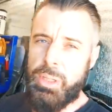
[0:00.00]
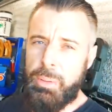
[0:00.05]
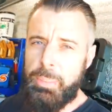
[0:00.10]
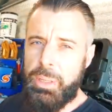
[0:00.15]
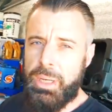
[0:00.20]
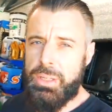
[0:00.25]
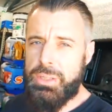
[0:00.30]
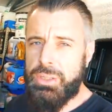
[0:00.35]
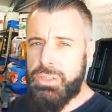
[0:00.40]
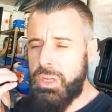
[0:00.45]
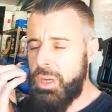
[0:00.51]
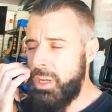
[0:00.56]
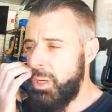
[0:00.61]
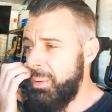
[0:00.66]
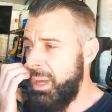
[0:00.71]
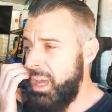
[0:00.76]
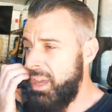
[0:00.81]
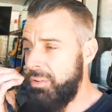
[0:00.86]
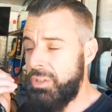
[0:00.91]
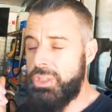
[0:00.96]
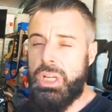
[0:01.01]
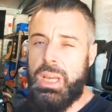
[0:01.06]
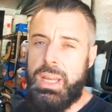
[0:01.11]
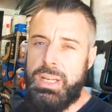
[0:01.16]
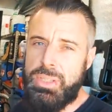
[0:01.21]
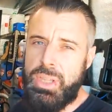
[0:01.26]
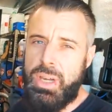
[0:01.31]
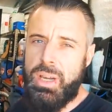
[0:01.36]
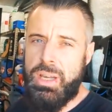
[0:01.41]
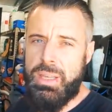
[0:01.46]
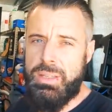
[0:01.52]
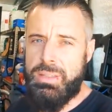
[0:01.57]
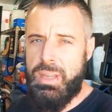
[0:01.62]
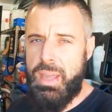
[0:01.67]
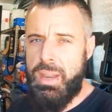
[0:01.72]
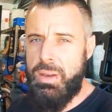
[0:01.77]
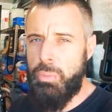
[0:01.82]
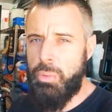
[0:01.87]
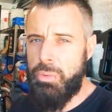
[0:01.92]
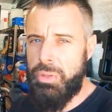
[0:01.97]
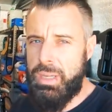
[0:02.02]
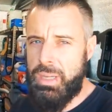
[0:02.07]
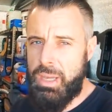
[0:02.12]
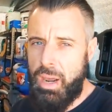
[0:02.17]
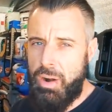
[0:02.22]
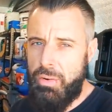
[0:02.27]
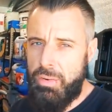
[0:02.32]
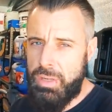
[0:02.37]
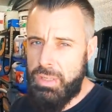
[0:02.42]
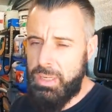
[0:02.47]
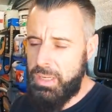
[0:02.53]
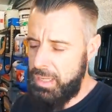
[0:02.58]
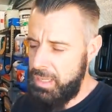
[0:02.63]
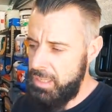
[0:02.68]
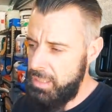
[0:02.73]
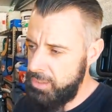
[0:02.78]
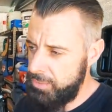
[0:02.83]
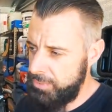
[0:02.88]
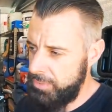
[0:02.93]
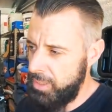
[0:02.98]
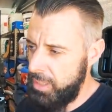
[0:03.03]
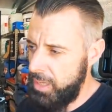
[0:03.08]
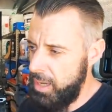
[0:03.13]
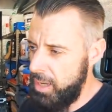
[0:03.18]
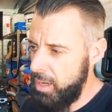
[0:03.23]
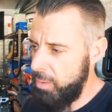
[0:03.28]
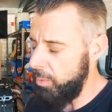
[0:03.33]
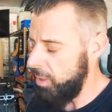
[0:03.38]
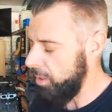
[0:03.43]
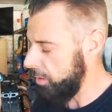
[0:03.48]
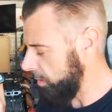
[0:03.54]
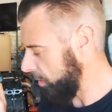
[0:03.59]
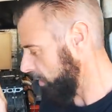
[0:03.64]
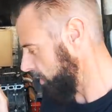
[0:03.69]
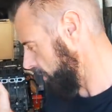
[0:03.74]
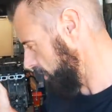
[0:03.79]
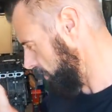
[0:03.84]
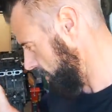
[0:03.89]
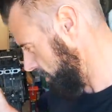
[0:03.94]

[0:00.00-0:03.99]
a little bit concerned about if I change the ISN, will the current keys for the car work?